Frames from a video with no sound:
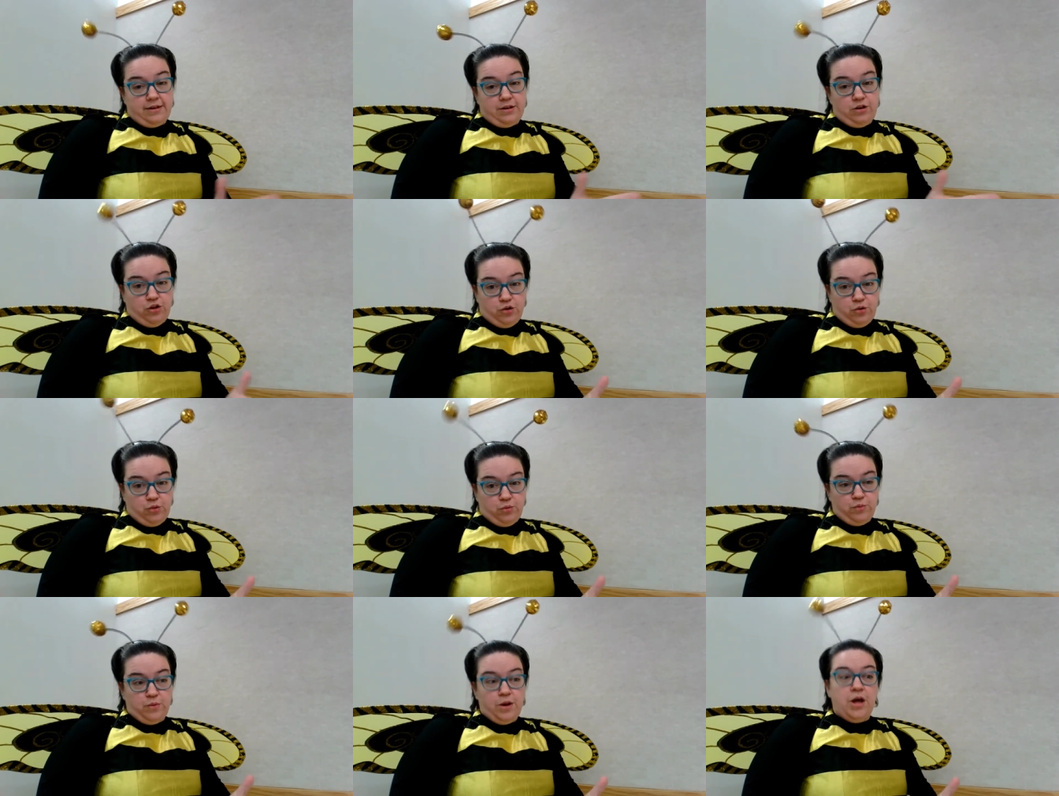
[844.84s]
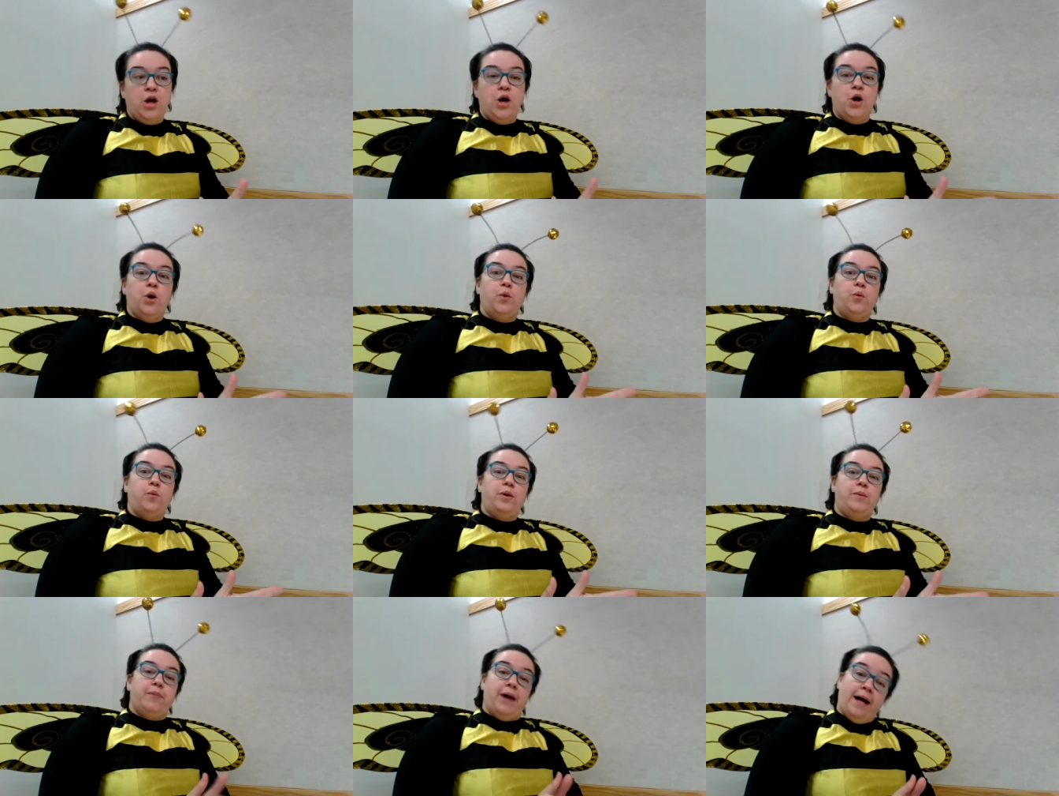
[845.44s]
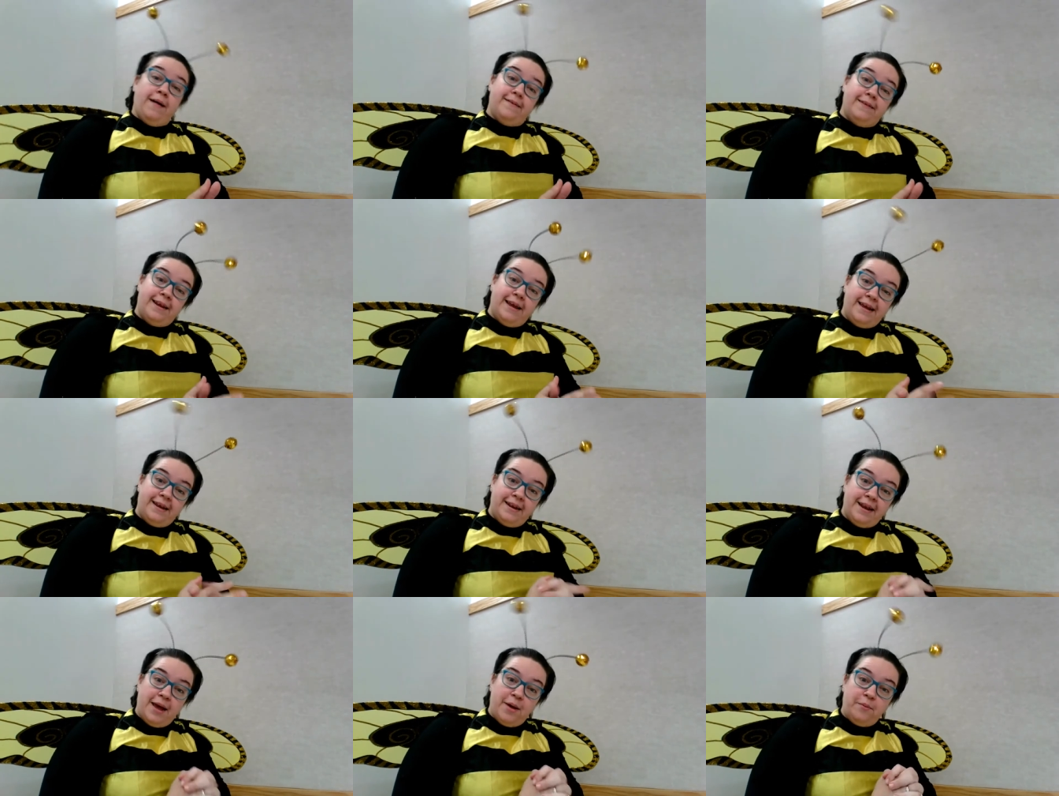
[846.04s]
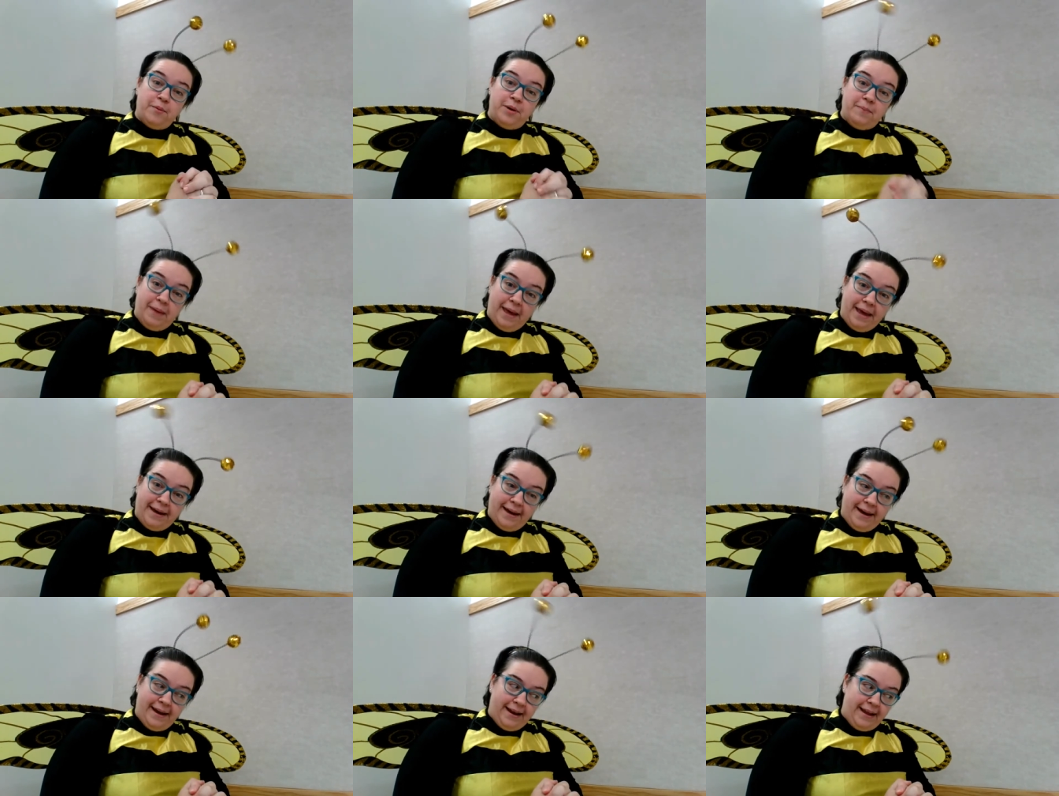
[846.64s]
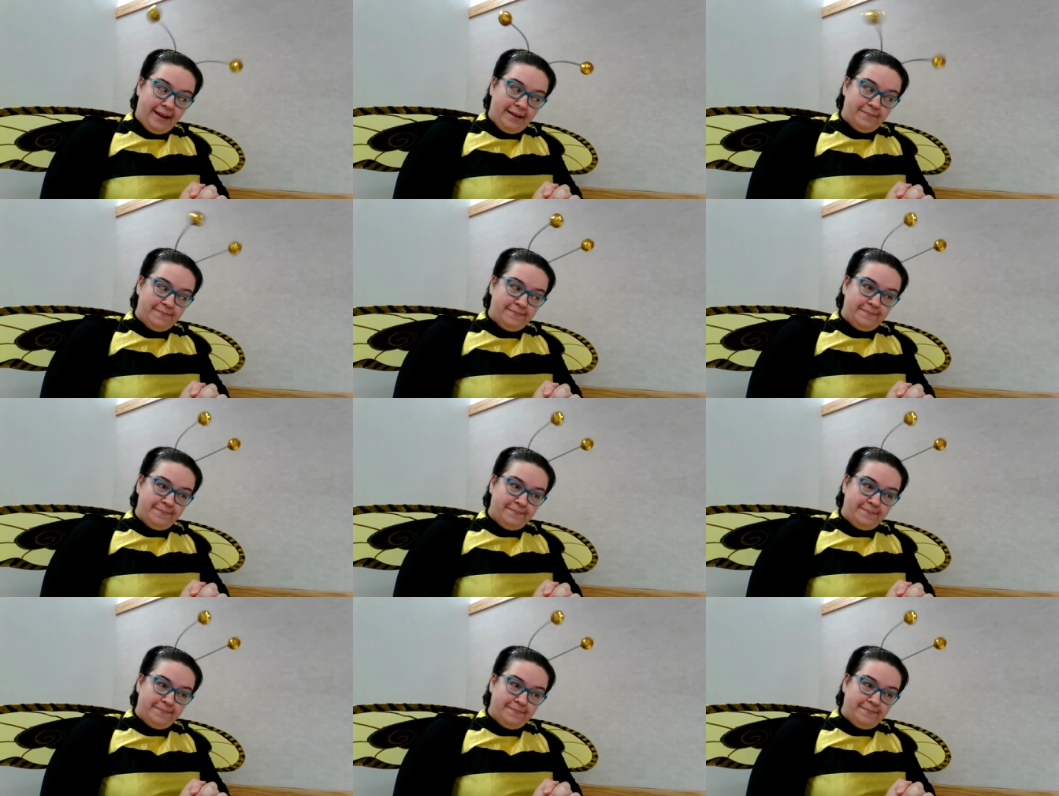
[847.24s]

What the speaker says: do. We pollinate and we make honey.